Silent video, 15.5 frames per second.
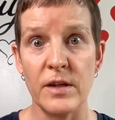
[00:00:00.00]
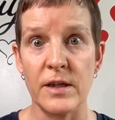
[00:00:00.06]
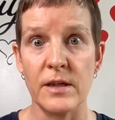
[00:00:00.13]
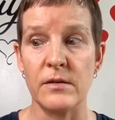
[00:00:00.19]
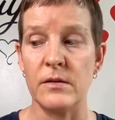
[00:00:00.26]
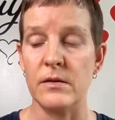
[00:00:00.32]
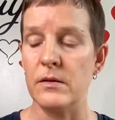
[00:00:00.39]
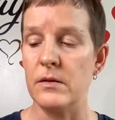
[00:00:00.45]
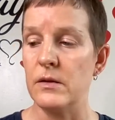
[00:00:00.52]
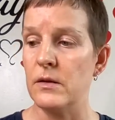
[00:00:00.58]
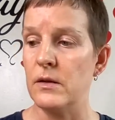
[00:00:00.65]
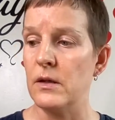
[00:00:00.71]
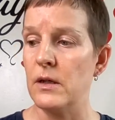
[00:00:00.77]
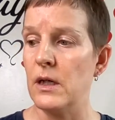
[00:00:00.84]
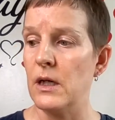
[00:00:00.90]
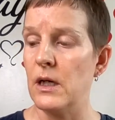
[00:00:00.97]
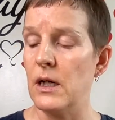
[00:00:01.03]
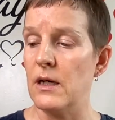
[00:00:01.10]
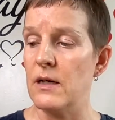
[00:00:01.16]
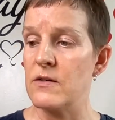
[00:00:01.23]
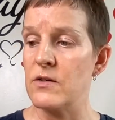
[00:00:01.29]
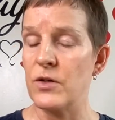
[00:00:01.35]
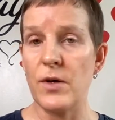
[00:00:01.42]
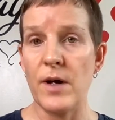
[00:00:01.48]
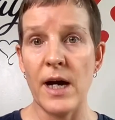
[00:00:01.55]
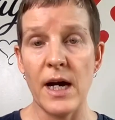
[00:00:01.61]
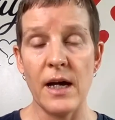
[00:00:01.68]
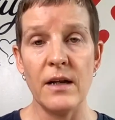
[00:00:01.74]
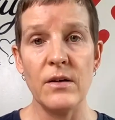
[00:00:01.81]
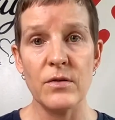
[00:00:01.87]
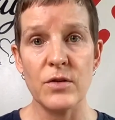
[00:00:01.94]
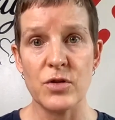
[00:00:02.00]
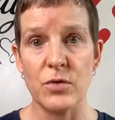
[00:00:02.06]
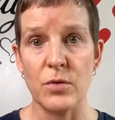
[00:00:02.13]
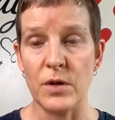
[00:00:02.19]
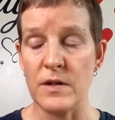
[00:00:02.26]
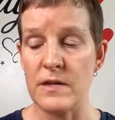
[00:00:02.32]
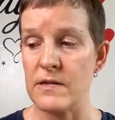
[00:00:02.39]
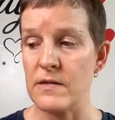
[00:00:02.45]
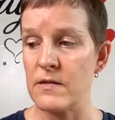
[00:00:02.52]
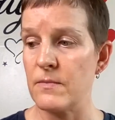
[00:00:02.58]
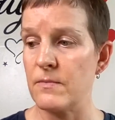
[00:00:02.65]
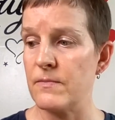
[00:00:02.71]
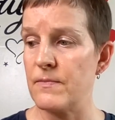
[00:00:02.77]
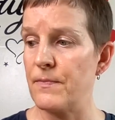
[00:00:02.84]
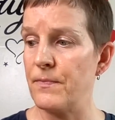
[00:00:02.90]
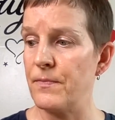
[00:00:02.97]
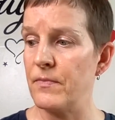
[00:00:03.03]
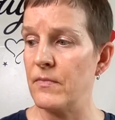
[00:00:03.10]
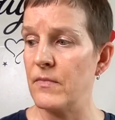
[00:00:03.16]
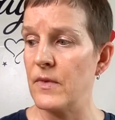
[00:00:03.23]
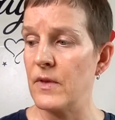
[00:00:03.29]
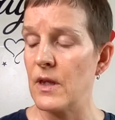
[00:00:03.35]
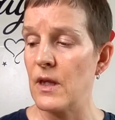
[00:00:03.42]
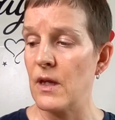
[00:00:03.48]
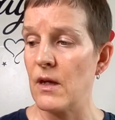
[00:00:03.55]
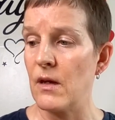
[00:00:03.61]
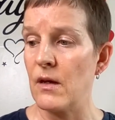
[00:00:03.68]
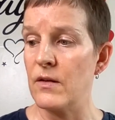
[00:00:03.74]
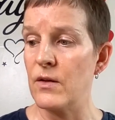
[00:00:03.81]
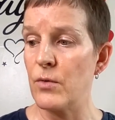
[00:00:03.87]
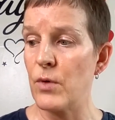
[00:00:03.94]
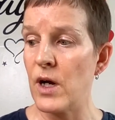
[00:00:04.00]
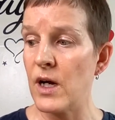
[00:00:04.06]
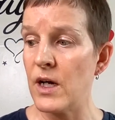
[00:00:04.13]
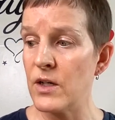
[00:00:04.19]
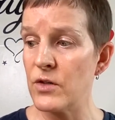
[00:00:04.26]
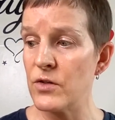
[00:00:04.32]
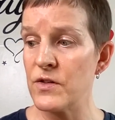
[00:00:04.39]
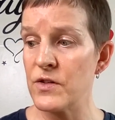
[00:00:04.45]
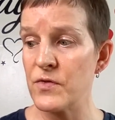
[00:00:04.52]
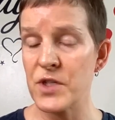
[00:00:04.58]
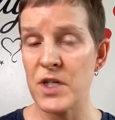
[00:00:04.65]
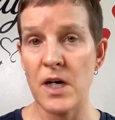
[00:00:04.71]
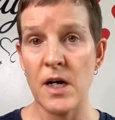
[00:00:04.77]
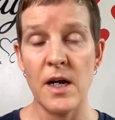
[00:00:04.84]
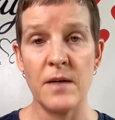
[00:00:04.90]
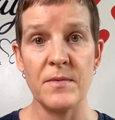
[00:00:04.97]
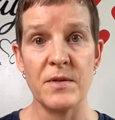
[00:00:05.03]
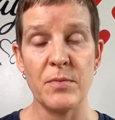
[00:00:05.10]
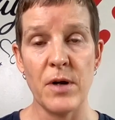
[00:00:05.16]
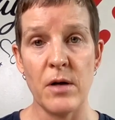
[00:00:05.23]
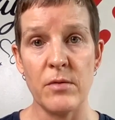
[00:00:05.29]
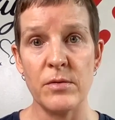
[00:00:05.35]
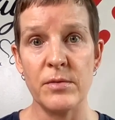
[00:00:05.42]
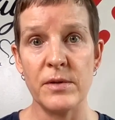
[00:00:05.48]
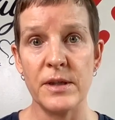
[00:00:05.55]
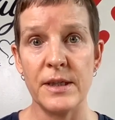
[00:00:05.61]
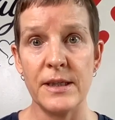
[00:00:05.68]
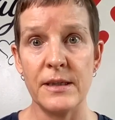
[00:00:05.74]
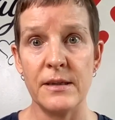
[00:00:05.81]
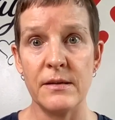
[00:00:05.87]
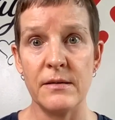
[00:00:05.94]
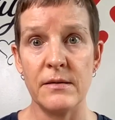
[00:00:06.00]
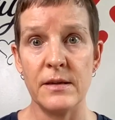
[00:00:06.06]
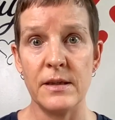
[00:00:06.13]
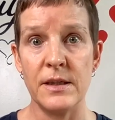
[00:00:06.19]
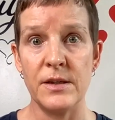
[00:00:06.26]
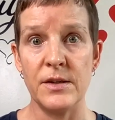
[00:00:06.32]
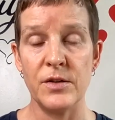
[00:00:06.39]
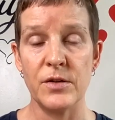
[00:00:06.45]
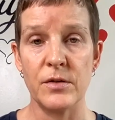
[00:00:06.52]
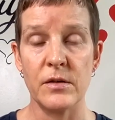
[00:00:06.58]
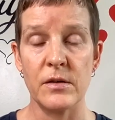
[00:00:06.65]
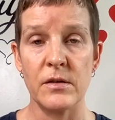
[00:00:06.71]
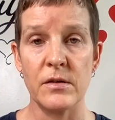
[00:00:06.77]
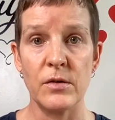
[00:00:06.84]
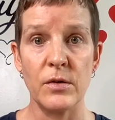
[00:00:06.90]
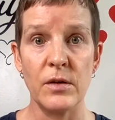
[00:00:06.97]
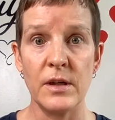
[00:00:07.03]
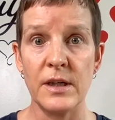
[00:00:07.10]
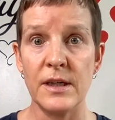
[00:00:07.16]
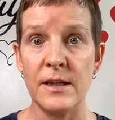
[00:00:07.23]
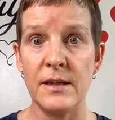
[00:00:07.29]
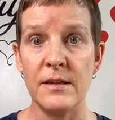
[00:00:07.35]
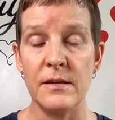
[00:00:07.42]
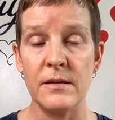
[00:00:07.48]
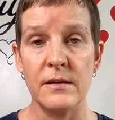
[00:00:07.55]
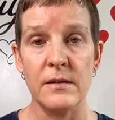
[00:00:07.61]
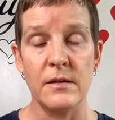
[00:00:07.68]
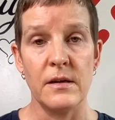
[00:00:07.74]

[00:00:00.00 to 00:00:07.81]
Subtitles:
little. So you had no choice. There were hundreds of times probably in your early